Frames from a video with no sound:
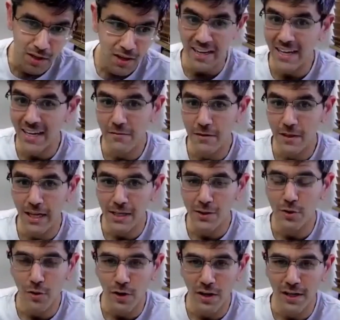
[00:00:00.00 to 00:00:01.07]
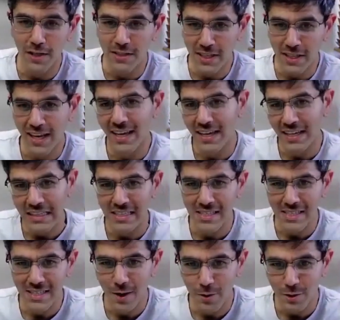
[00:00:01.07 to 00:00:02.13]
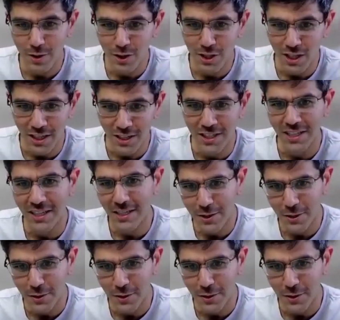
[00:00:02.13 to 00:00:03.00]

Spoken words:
frankly, with us only to say, hey, this is how it's changing.